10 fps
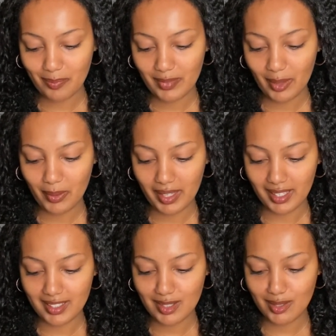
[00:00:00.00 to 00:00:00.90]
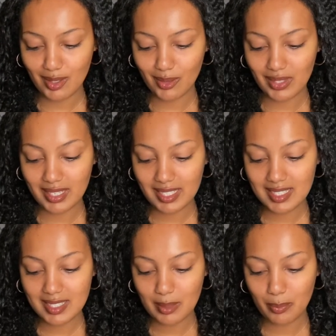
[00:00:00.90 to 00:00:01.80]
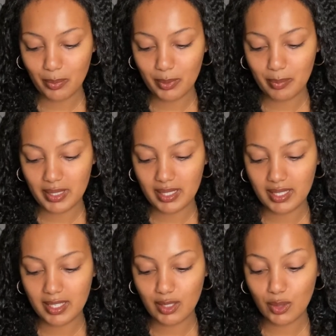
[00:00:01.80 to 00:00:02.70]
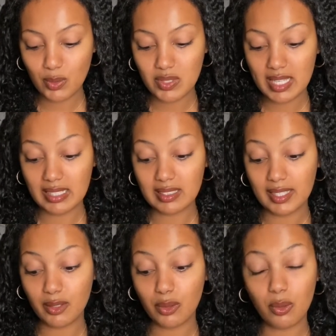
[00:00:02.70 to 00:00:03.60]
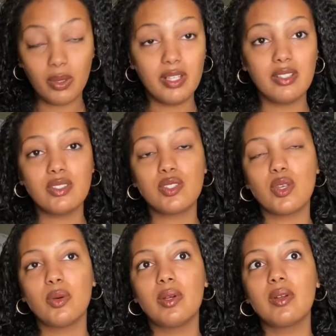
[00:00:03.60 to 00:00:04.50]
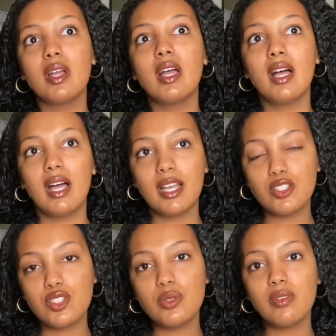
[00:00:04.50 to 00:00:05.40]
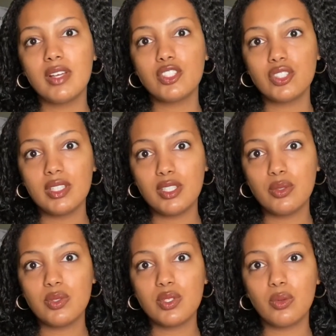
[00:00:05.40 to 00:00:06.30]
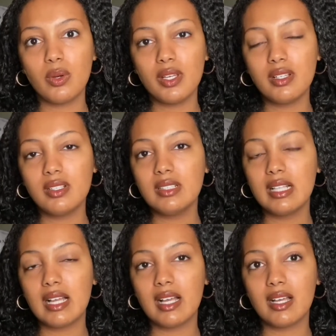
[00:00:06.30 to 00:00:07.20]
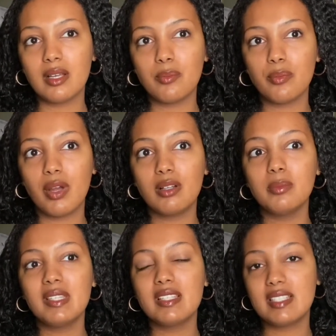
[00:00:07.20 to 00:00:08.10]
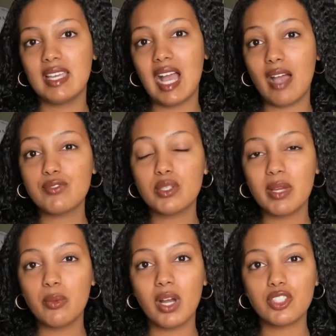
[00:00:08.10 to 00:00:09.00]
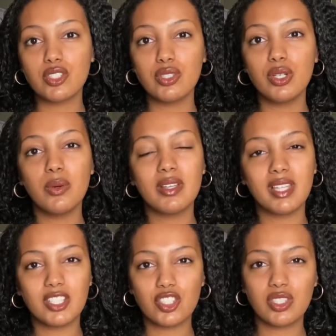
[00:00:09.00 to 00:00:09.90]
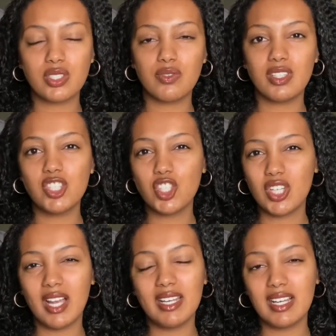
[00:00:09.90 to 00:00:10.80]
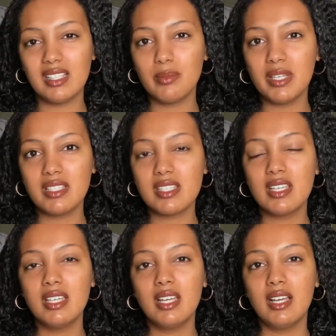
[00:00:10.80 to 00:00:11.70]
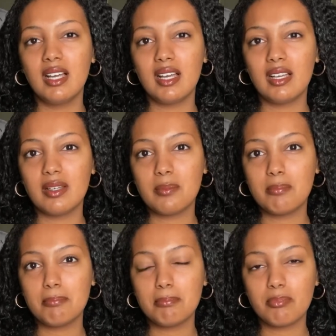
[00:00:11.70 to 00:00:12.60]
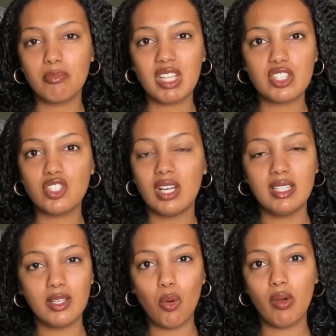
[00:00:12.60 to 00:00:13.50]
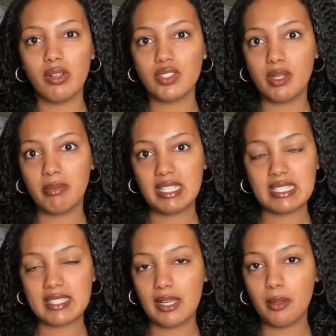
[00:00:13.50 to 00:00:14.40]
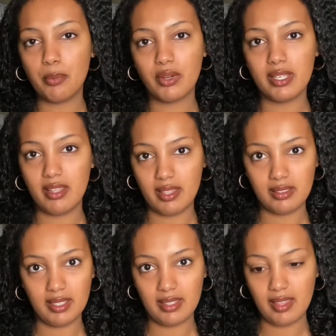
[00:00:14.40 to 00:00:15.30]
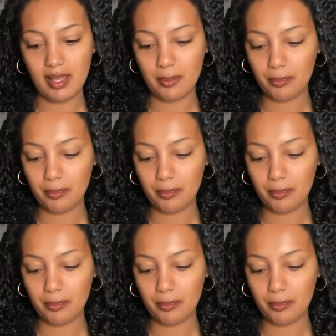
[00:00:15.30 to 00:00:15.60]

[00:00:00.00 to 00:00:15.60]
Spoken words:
Okay, so the next tip would be using lighter oils. So I do eventually use an oil, probably the day after my wash and go, and that's just for the shine element. It's not like oils on my scalp or anything like that.